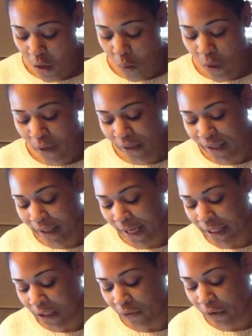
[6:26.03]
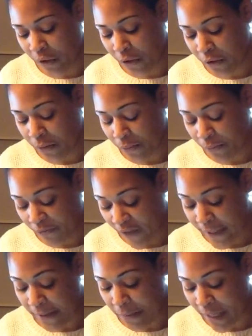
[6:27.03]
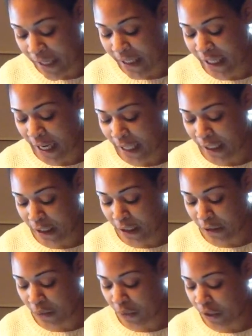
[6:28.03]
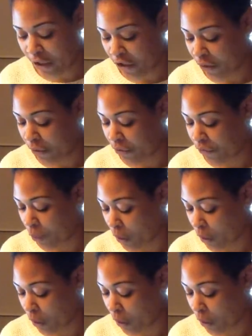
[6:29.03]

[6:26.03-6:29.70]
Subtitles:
While this class of adults face many challenges when entering the